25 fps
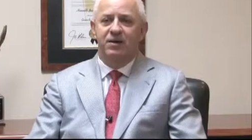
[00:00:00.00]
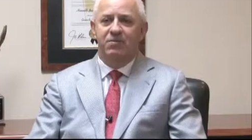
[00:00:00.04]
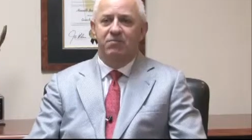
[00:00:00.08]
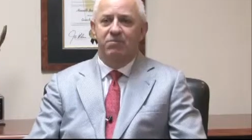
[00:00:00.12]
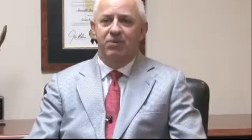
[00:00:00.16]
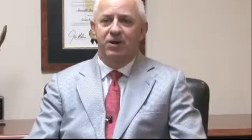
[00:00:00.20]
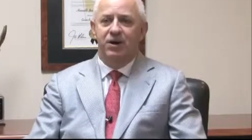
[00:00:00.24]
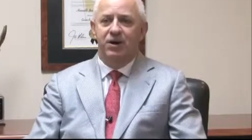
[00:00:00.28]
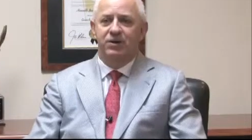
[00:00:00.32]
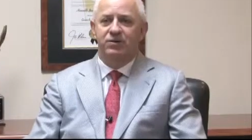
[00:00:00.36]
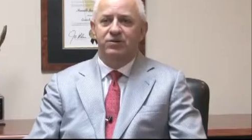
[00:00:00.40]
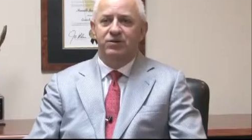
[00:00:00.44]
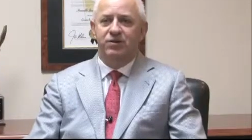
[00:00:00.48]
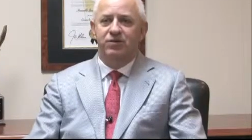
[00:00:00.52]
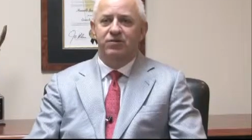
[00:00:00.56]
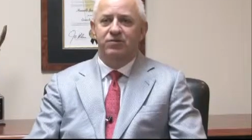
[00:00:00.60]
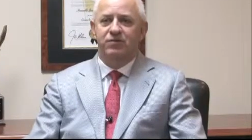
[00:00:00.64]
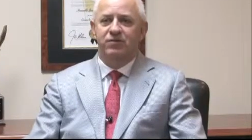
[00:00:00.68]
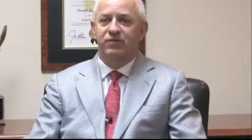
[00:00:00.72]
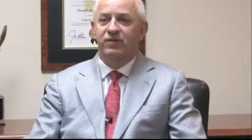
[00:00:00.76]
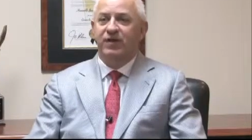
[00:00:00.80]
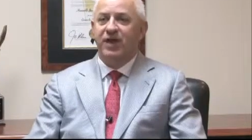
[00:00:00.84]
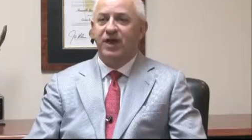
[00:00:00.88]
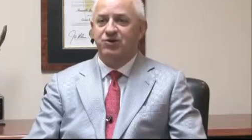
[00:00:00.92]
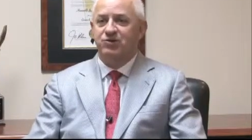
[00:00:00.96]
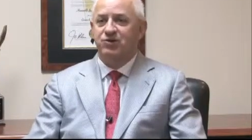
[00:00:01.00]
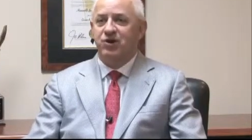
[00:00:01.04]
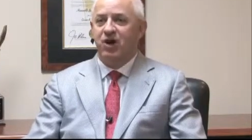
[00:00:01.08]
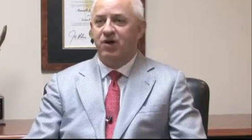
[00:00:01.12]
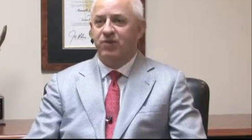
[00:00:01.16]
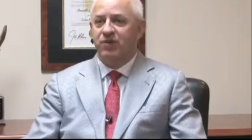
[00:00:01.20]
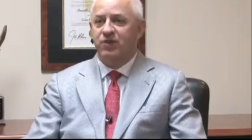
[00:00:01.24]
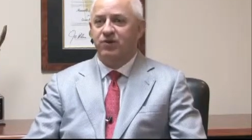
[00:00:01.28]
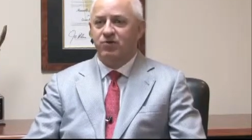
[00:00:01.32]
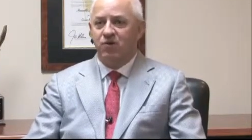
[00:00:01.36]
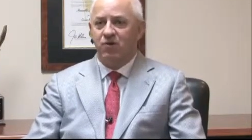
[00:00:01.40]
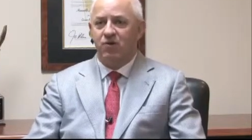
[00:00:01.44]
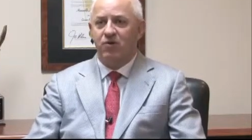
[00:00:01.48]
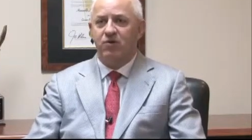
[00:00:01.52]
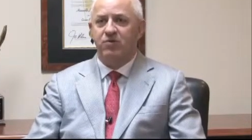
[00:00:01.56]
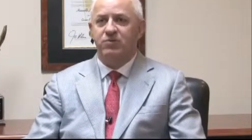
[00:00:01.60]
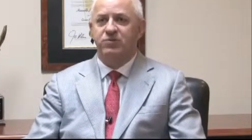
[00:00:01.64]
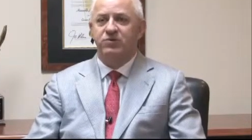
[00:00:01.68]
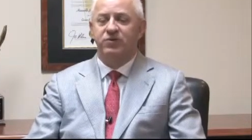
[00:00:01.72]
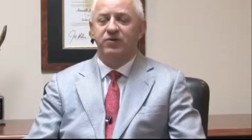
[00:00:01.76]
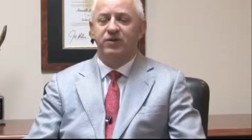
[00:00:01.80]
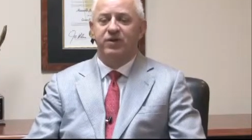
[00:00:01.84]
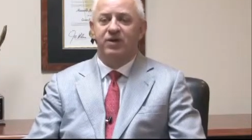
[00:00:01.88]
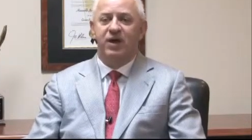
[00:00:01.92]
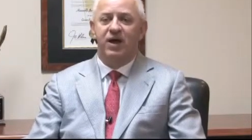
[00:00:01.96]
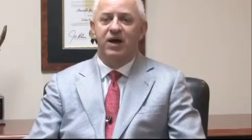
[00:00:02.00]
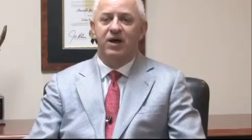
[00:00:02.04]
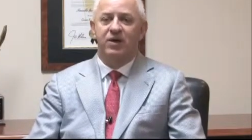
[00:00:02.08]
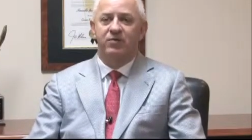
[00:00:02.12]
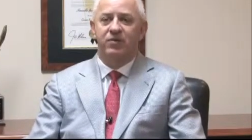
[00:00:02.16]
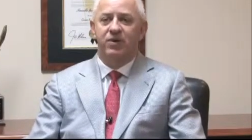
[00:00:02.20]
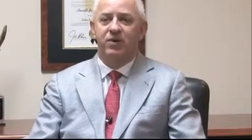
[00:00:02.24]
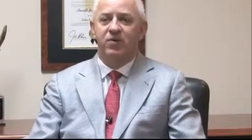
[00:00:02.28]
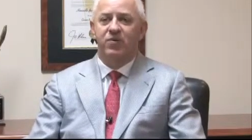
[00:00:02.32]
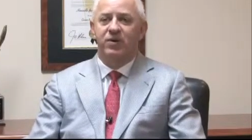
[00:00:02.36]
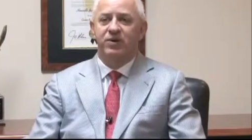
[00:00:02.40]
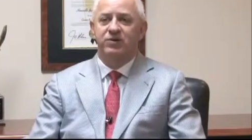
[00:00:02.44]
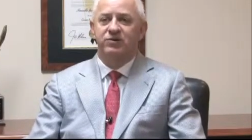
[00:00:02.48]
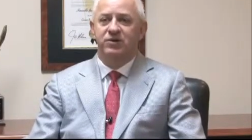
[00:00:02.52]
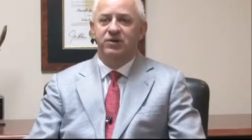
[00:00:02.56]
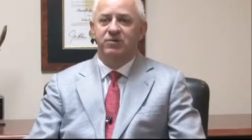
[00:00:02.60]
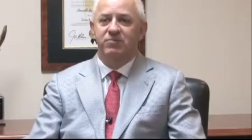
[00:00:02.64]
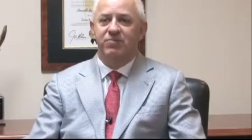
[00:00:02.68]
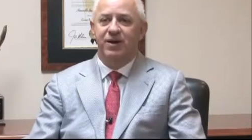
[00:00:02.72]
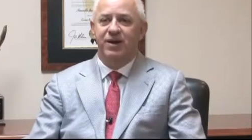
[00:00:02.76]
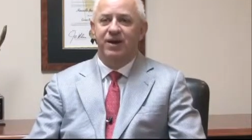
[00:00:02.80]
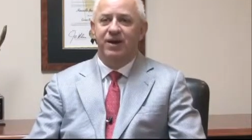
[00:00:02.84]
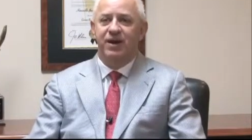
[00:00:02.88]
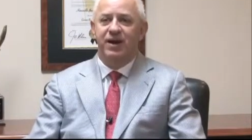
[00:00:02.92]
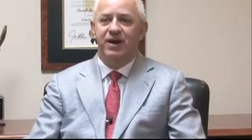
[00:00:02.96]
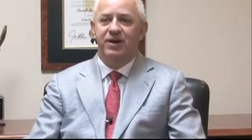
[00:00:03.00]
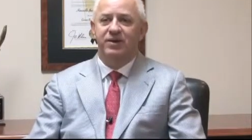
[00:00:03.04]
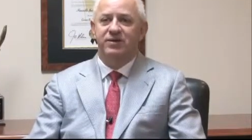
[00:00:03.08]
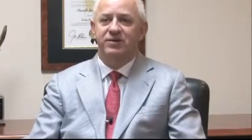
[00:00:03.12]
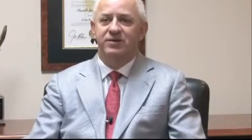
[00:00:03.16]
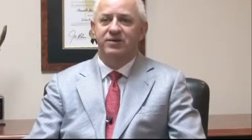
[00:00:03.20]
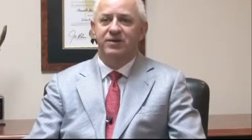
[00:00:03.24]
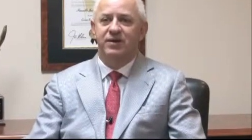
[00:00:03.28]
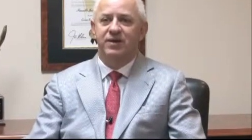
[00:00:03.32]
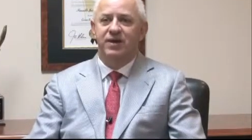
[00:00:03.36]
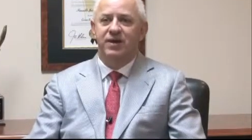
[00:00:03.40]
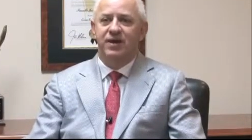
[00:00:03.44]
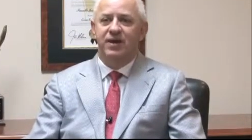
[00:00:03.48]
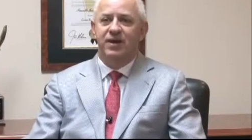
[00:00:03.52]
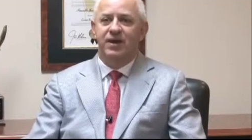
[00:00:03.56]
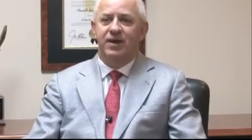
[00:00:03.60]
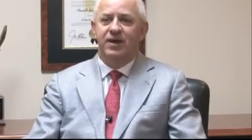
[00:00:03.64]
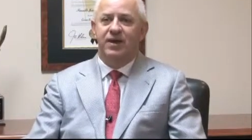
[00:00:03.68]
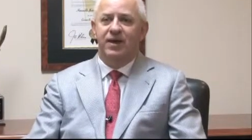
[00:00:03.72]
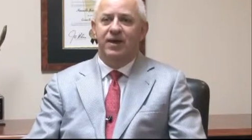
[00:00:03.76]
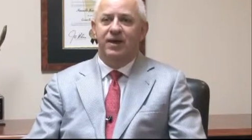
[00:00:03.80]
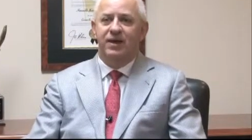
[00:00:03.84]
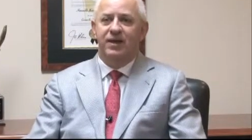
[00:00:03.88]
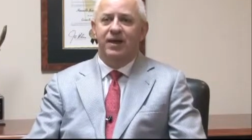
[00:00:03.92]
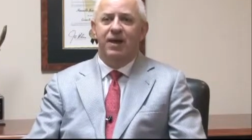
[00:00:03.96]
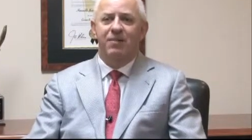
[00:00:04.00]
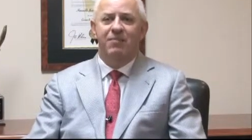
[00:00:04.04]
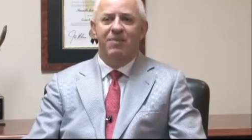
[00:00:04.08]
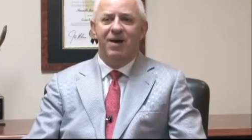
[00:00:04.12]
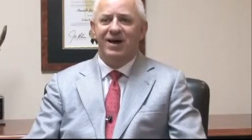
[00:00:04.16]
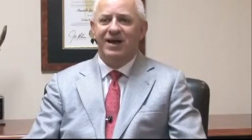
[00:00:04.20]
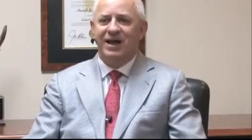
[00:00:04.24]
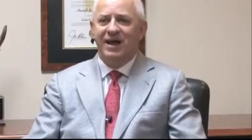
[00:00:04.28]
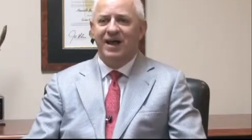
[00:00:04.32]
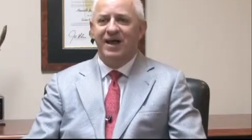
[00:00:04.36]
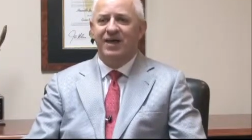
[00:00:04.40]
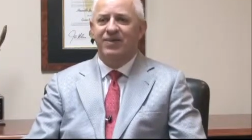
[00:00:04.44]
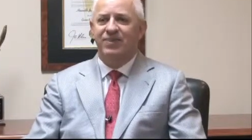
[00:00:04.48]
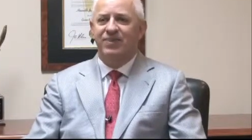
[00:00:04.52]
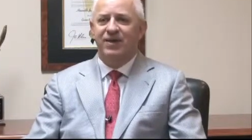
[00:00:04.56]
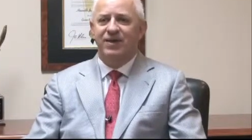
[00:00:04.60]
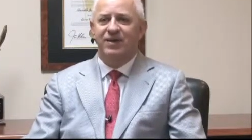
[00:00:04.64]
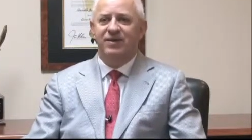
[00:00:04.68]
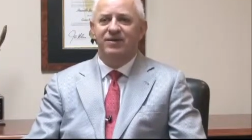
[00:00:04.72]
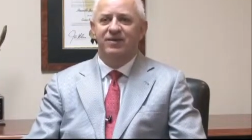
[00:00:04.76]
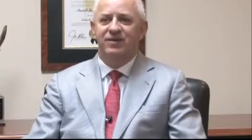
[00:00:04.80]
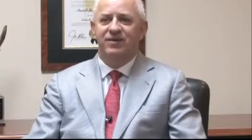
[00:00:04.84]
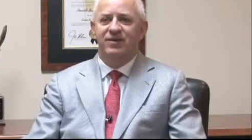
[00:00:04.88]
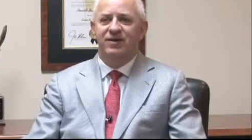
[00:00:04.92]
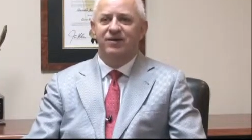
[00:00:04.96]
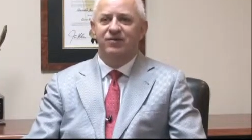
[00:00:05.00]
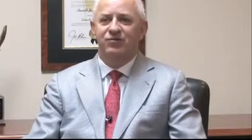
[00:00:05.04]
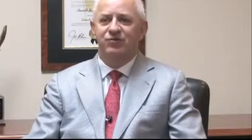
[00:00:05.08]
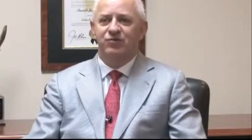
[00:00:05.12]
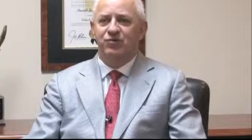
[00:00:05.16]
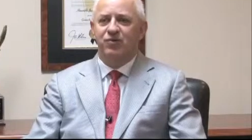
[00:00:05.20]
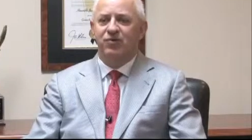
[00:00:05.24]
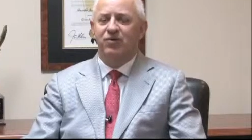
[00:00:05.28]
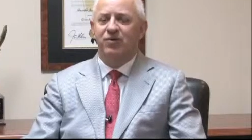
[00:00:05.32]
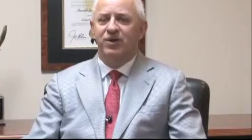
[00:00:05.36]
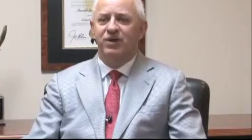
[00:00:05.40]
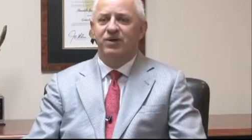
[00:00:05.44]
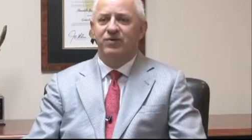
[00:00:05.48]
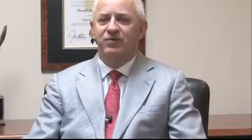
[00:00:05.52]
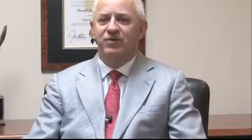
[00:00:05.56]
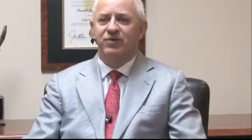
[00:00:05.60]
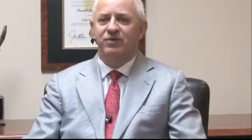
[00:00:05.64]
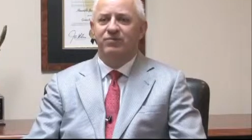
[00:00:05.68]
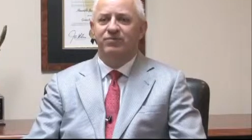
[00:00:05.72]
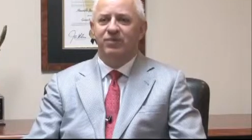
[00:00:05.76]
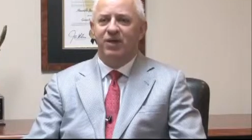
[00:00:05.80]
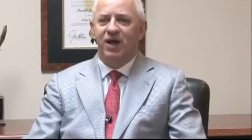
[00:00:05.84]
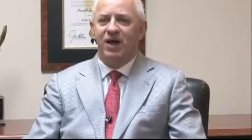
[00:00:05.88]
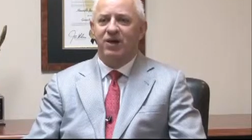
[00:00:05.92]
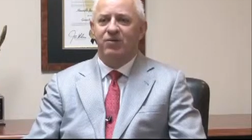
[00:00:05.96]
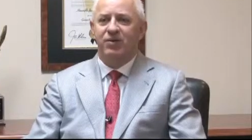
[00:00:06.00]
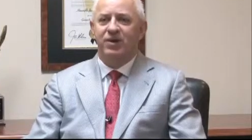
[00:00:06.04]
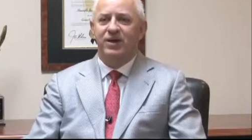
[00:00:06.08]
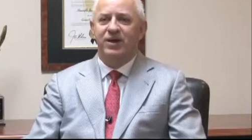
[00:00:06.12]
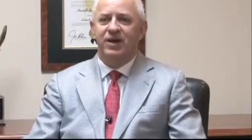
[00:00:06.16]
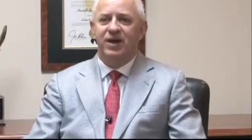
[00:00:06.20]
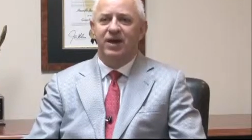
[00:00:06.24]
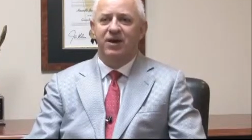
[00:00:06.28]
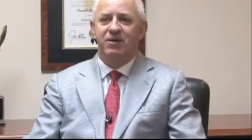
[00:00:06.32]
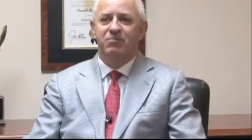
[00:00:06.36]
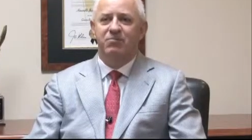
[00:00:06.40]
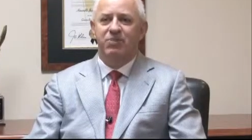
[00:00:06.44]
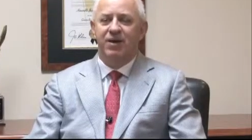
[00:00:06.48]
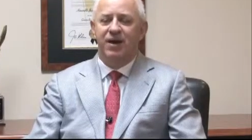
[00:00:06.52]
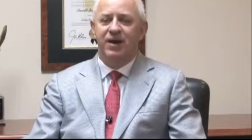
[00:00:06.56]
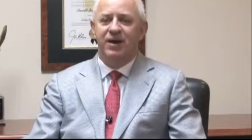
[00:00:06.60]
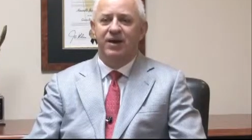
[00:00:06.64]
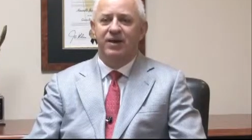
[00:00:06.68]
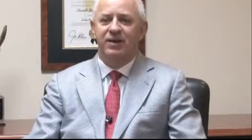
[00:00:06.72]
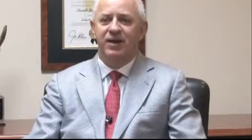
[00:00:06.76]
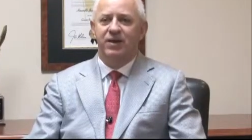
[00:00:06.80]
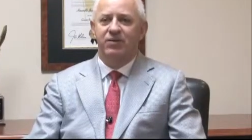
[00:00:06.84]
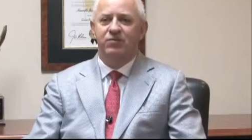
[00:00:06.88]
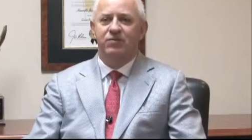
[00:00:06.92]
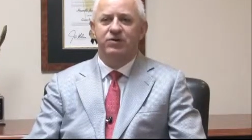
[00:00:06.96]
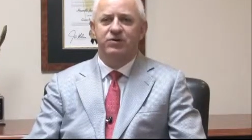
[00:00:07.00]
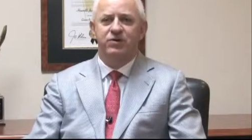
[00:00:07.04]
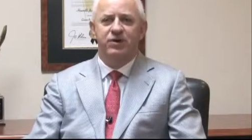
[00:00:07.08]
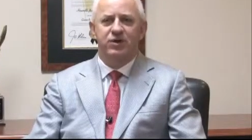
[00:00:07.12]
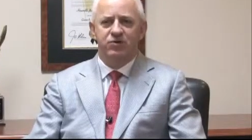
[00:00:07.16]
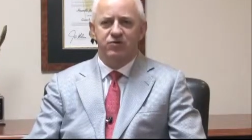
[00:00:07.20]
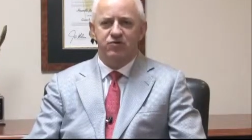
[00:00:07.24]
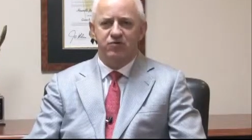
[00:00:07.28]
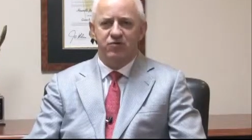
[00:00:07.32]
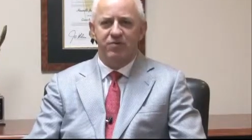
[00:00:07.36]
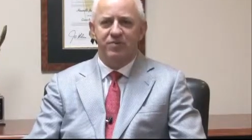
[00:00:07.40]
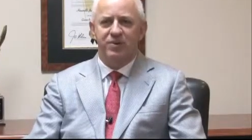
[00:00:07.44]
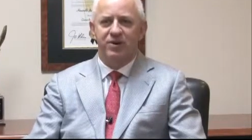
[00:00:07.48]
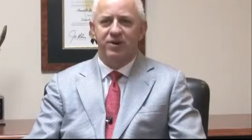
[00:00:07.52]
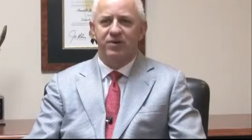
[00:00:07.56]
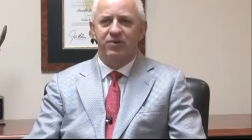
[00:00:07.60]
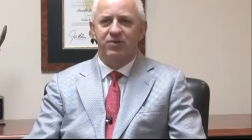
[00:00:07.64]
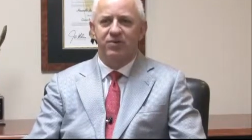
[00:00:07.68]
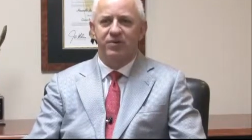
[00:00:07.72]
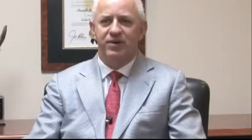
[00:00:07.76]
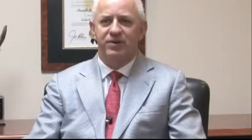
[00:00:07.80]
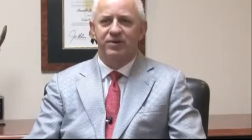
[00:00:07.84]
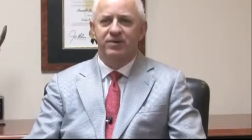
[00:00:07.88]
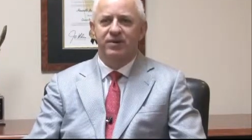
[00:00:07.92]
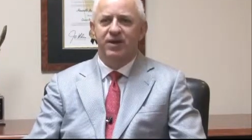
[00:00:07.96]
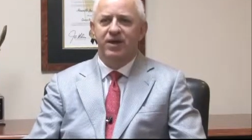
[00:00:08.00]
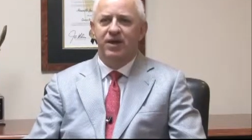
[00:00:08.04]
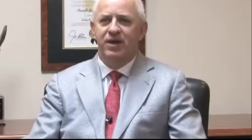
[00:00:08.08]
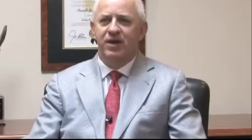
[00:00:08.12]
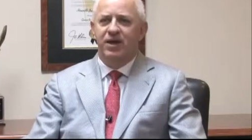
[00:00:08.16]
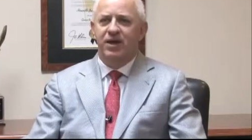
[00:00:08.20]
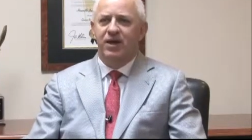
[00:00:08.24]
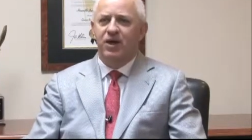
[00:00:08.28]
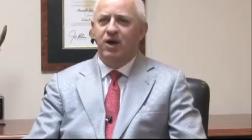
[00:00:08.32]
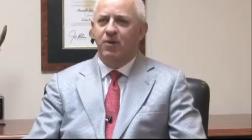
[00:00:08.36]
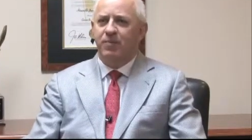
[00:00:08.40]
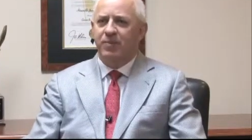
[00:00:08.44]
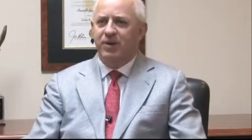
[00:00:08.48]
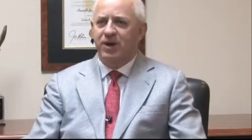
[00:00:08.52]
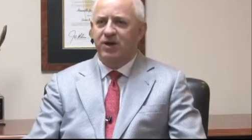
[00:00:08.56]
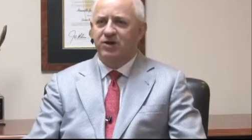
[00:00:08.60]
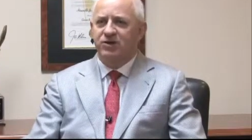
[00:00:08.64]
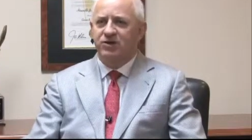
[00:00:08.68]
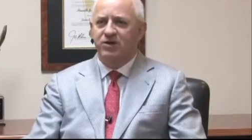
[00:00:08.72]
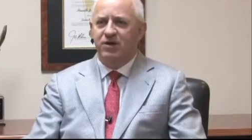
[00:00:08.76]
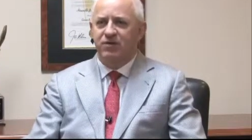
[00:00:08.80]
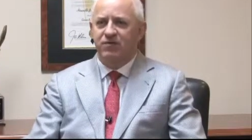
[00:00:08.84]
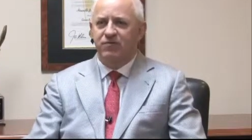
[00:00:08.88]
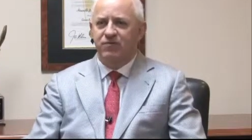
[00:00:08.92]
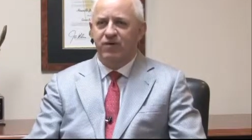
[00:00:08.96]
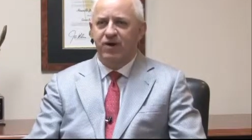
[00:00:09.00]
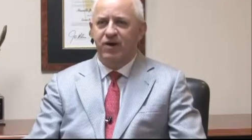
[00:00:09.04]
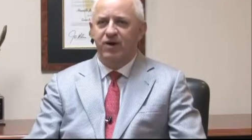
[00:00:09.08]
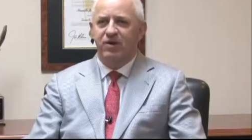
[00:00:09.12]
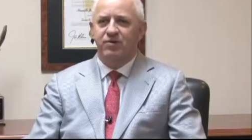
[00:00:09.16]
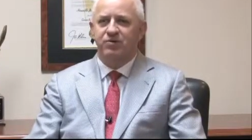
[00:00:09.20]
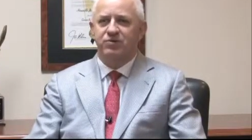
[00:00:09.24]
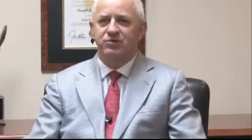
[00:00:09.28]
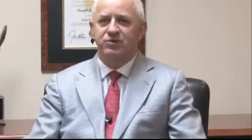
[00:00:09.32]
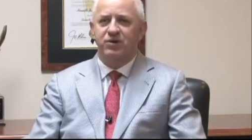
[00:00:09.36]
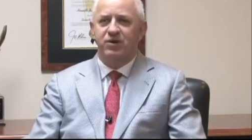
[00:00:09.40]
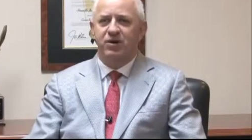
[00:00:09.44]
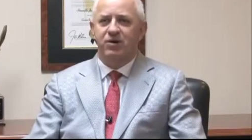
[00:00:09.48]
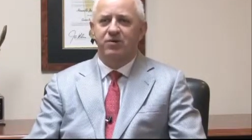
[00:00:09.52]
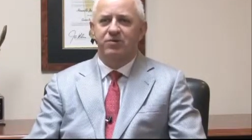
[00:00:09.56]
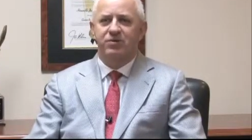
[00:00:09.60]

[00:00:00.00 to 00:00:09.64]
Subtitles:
but to flesh out the terms of the lottery once it passed. And I might add that during the lottery campaign, he was instrumental in helping us get votes,